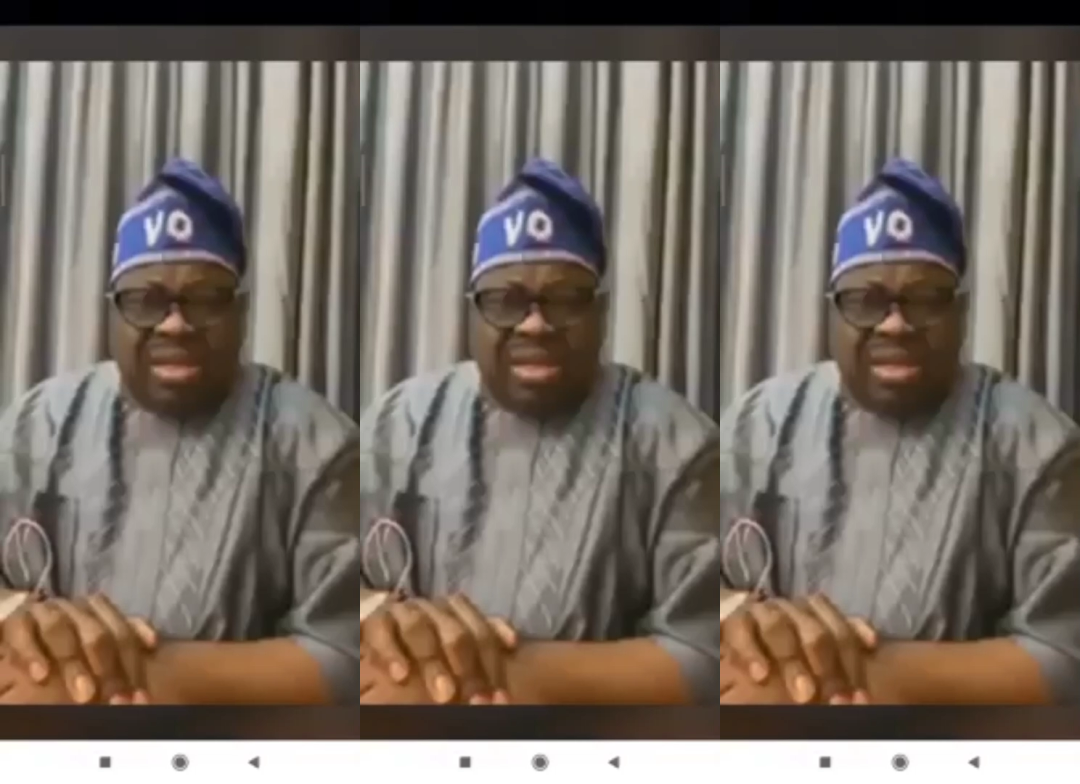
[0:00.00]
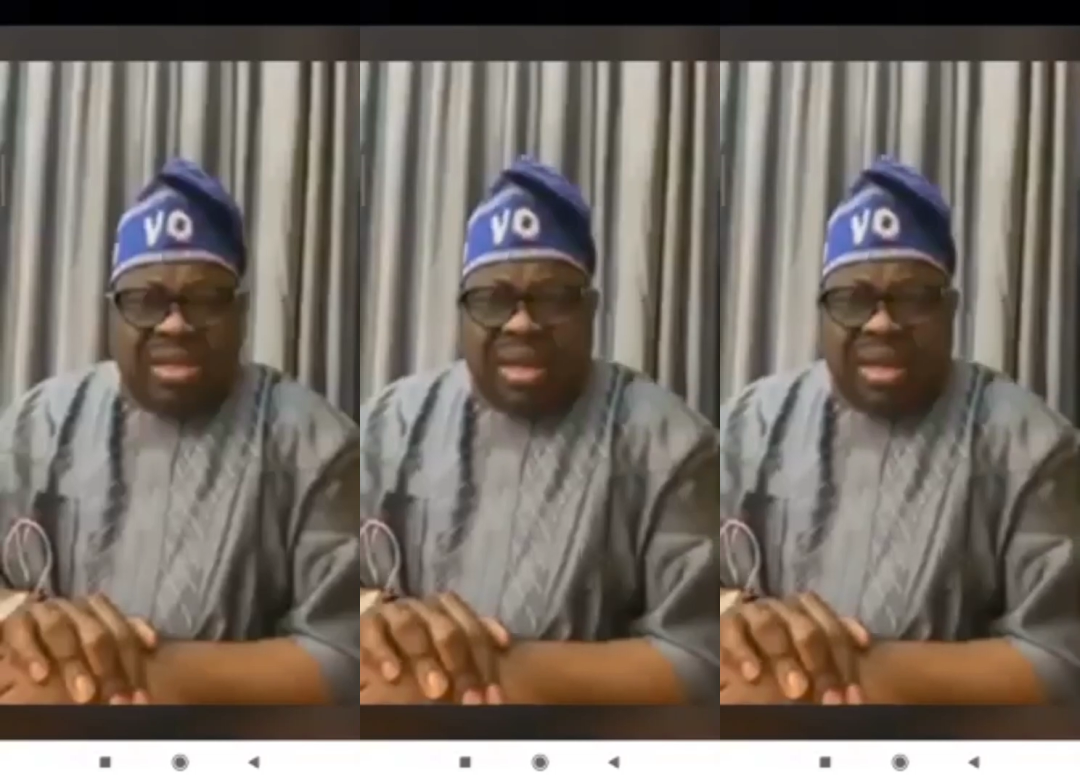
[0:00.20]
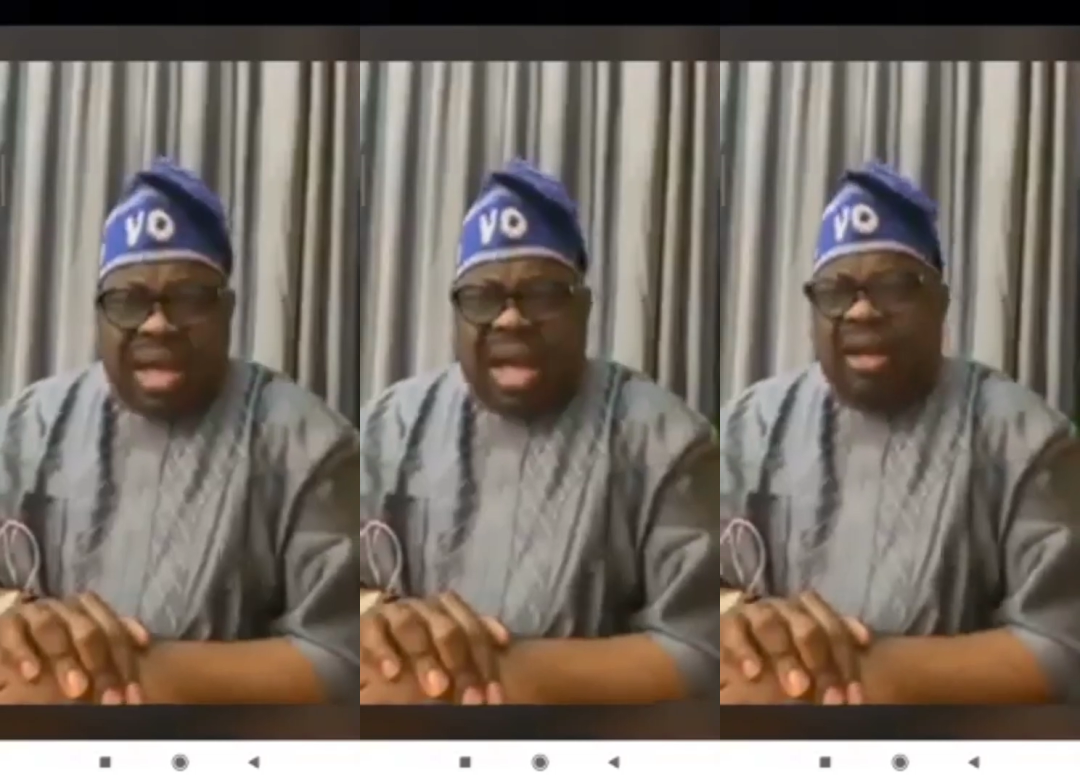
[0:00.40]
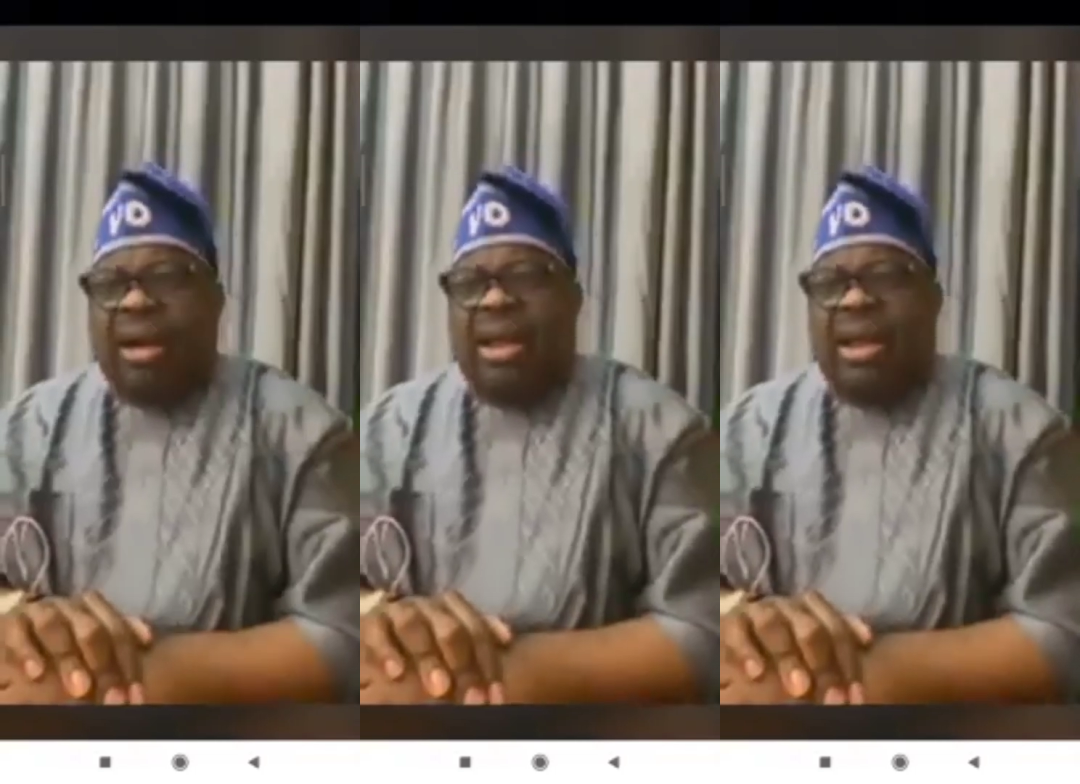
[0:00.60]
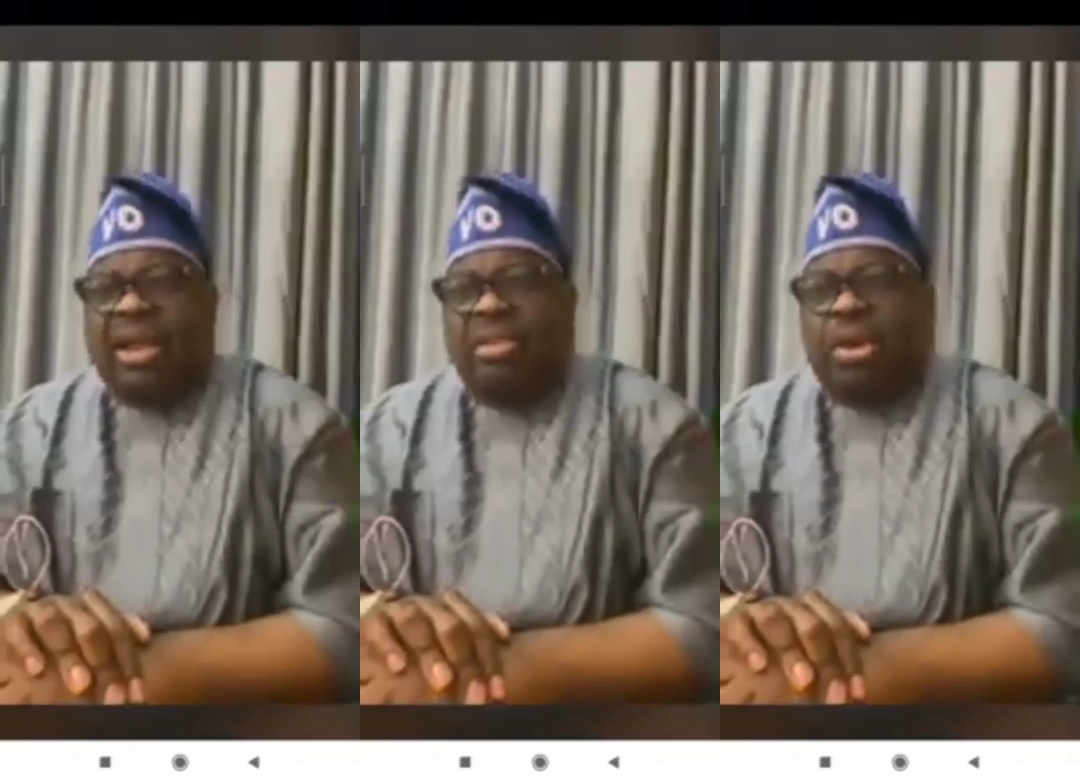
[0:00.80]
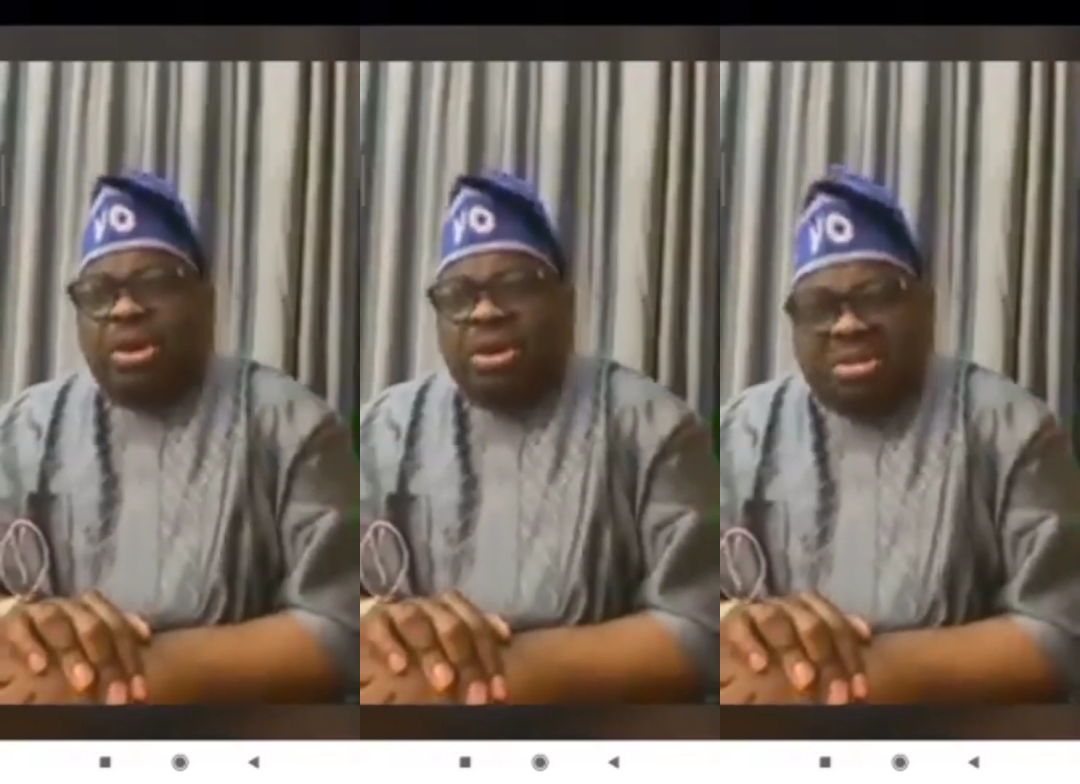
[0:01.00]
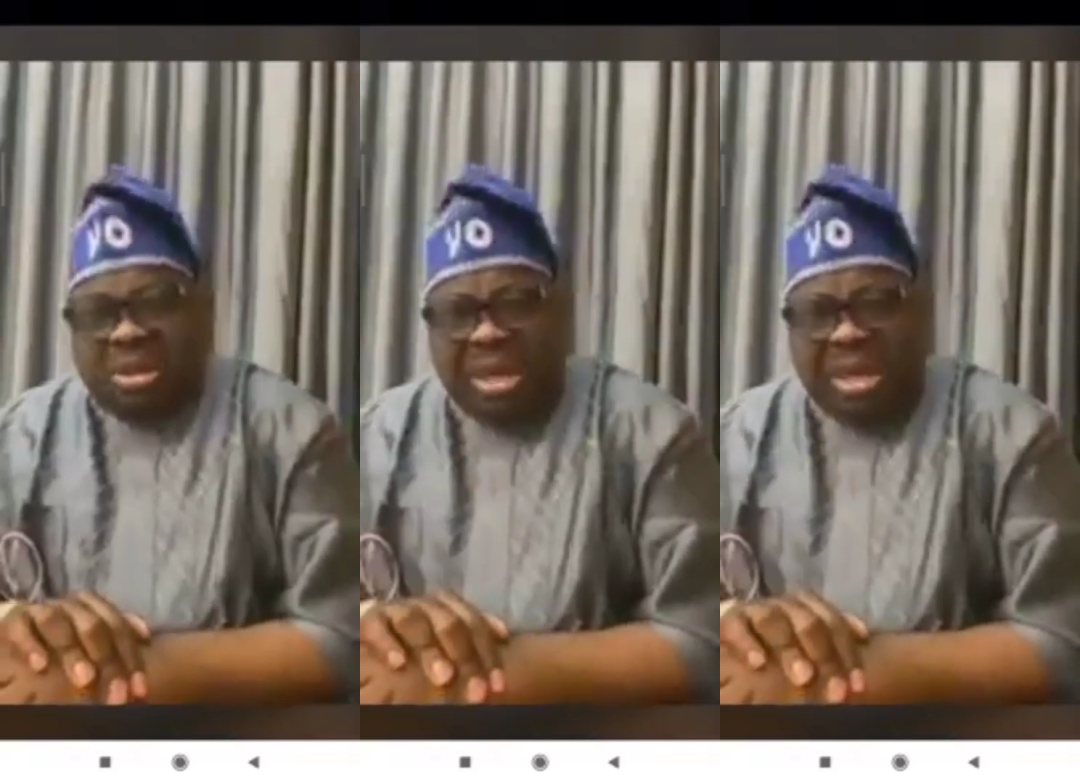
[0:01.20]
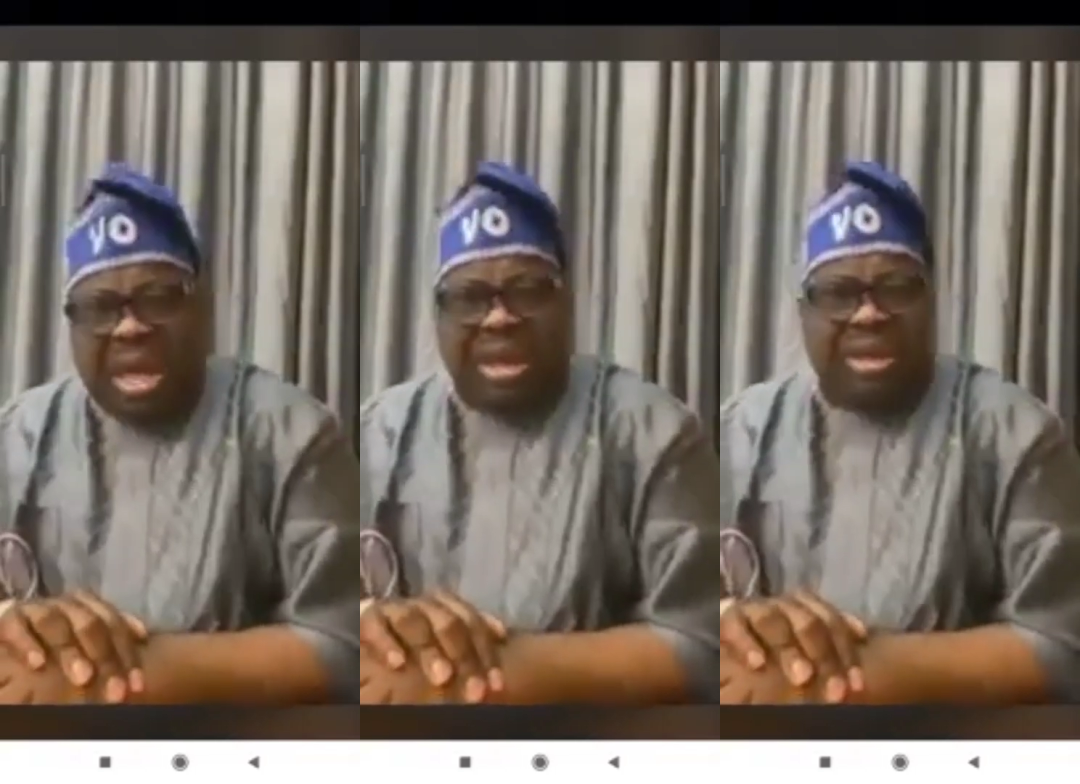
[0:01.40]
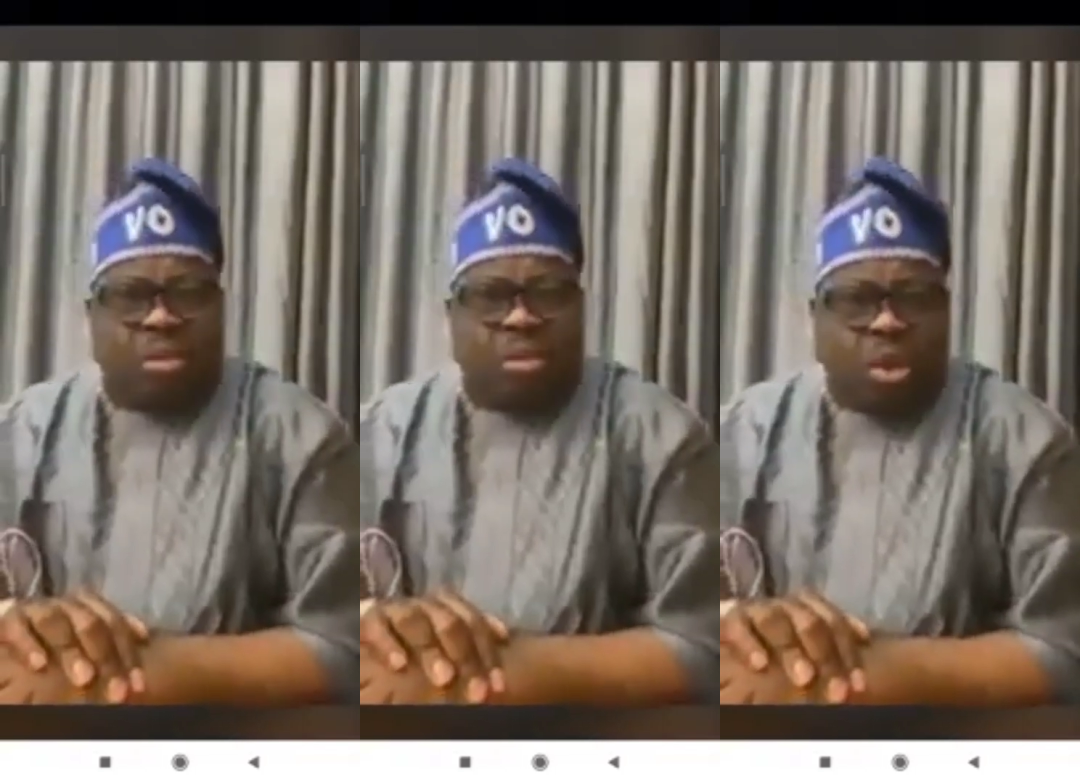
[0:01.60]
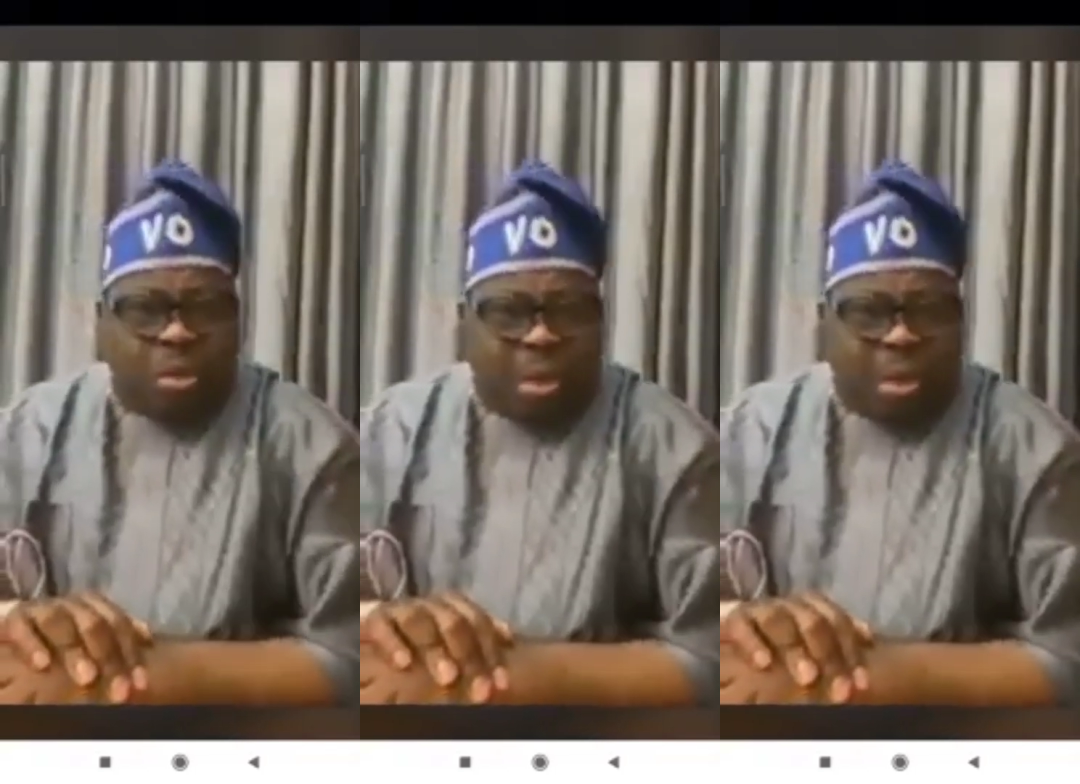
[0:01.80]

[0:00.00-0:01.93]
How can anybody say an Igbo man